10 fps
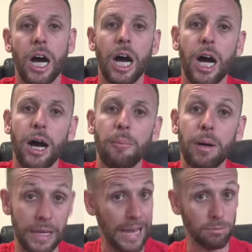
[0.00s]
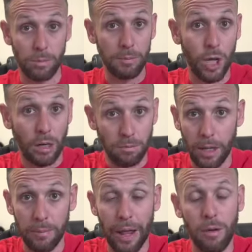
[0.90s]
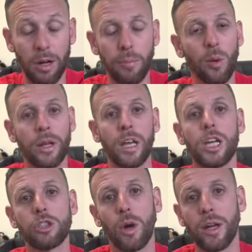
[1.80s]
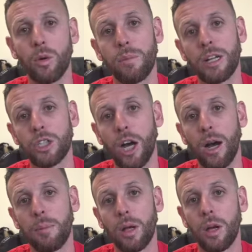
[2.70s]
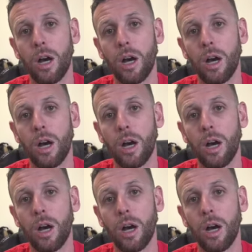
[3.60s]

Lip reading: But yeah, I'm done. I'm now unemployed. So I quit my job.